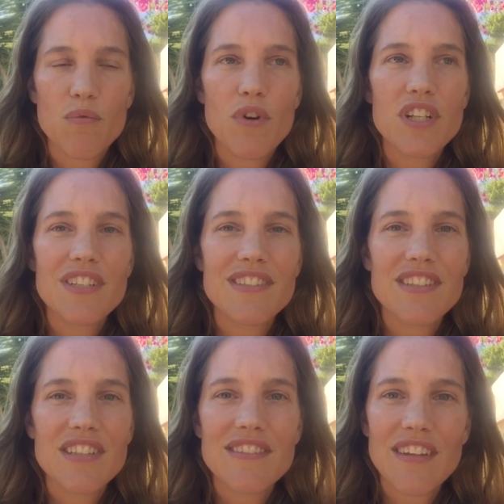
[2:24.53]
One
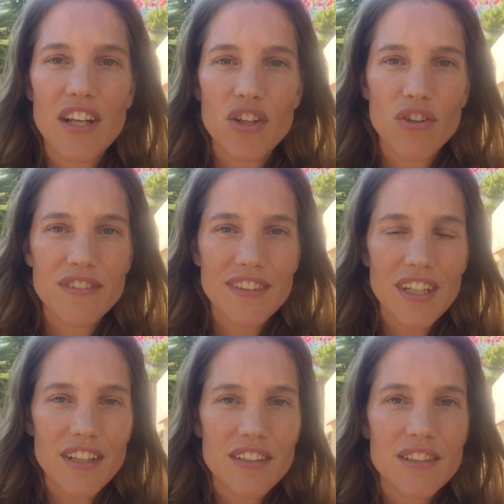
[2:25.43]
is
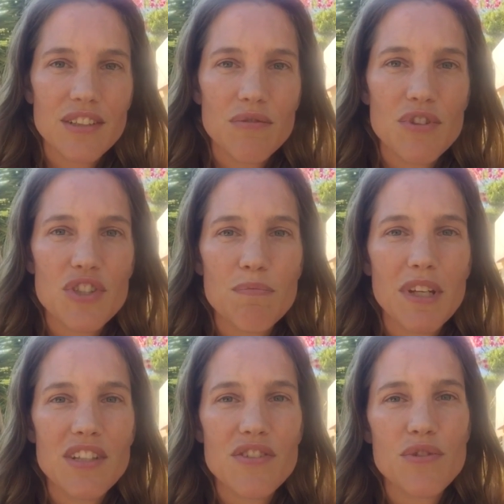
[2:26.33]
Tanoti, which
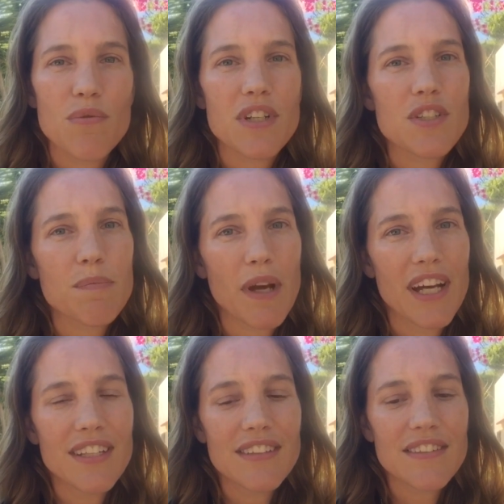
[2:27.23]
means to
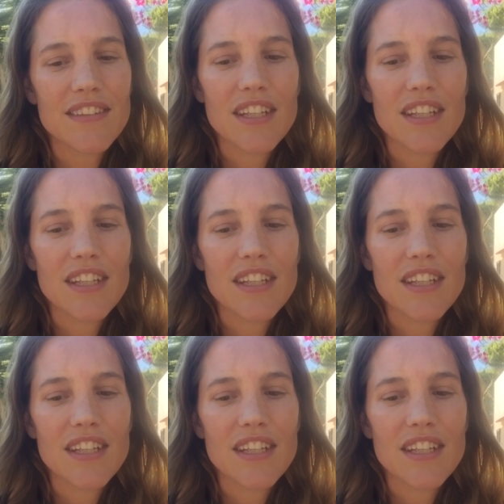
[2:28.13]
expand,